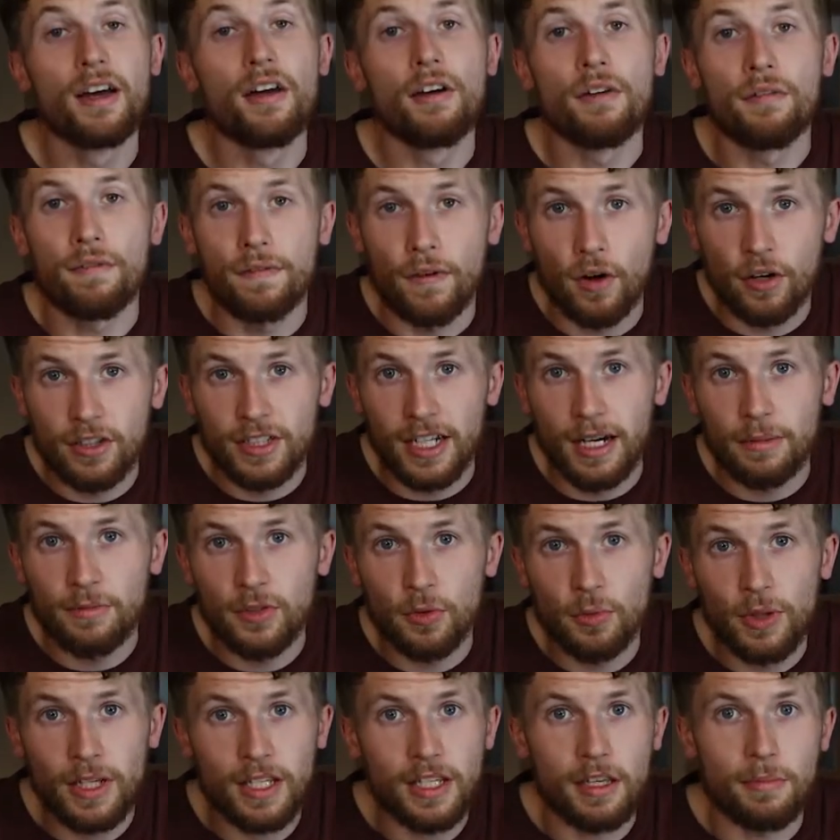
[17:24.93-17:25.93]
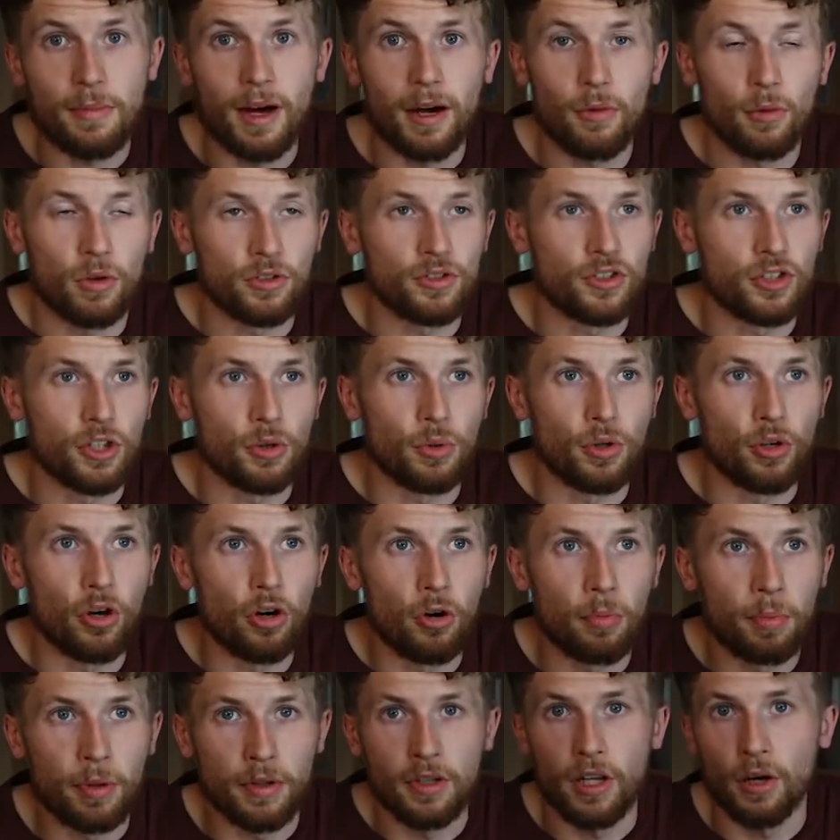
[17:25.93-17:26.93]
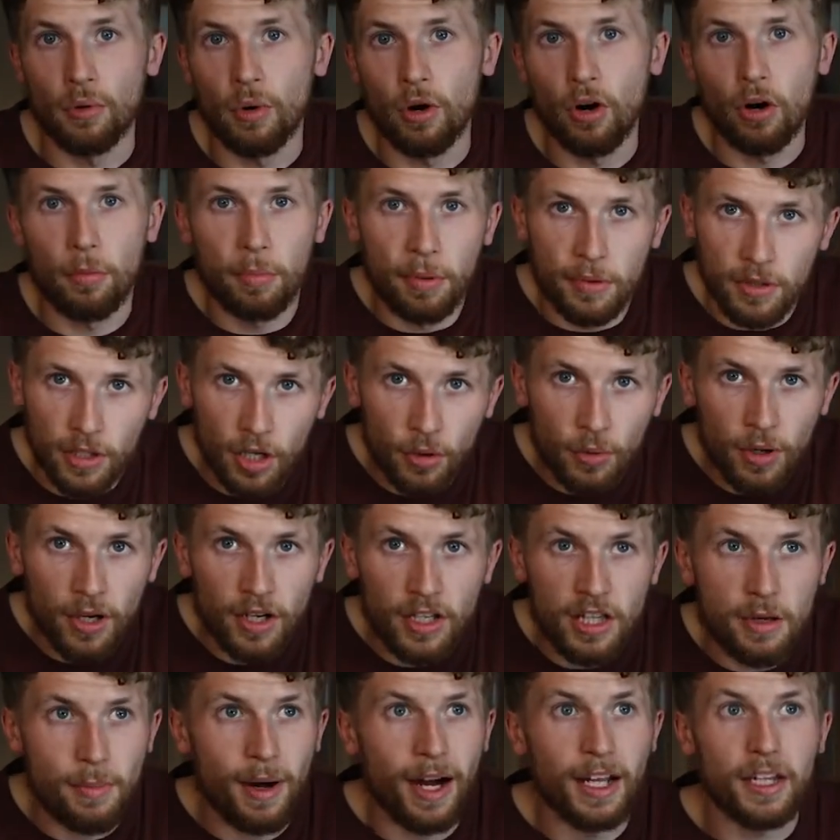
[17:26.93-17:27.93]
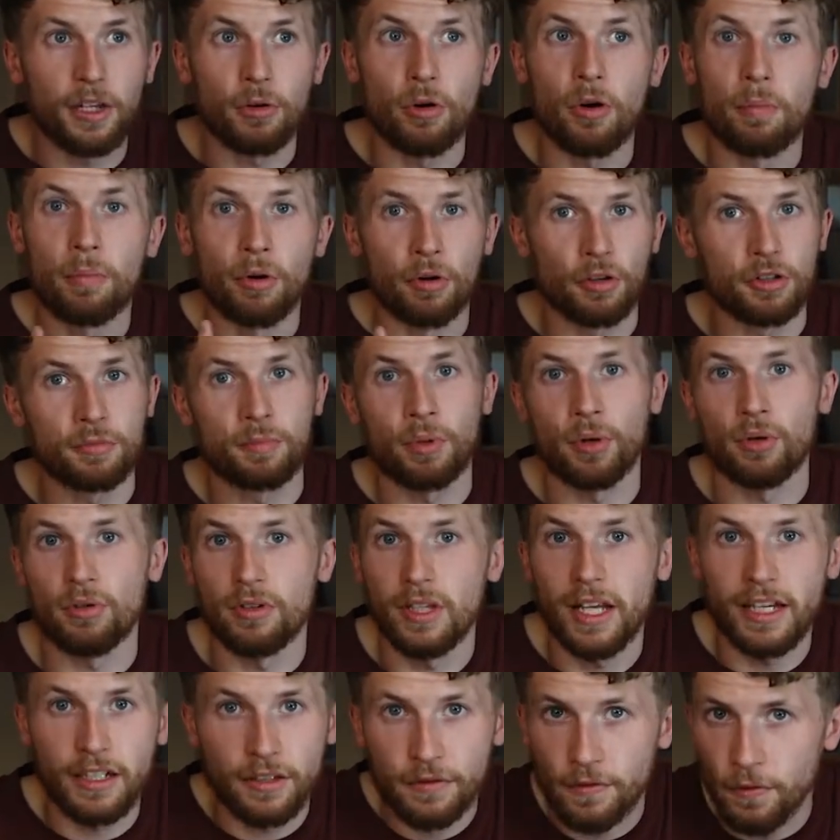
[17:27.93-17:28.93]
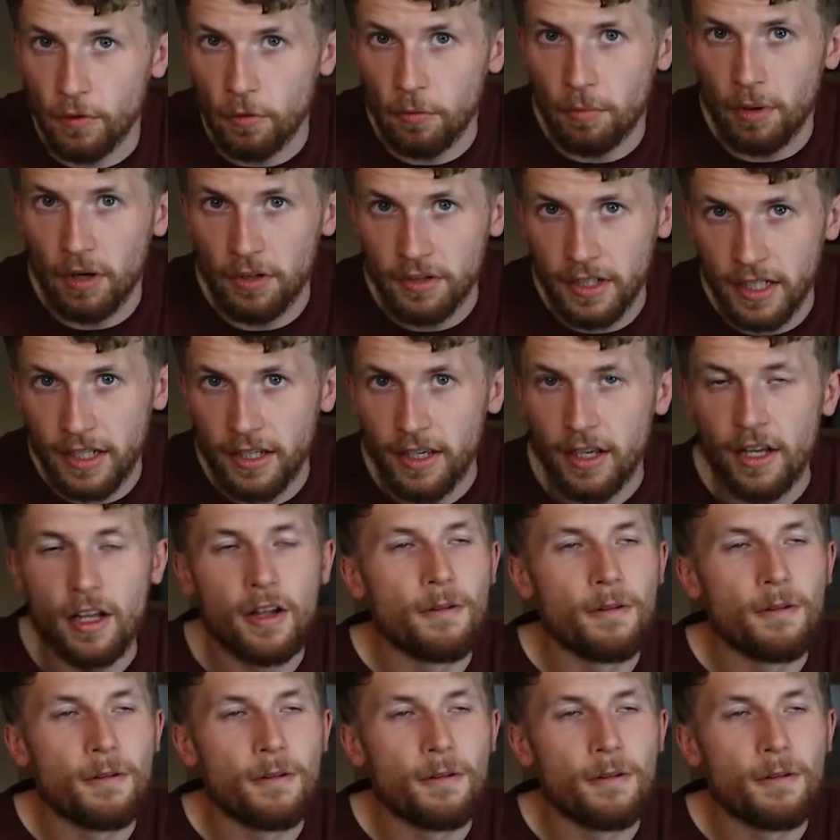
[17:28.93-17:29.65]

4 times a week you might want to do an upper lower, you might do a push pull legs full body,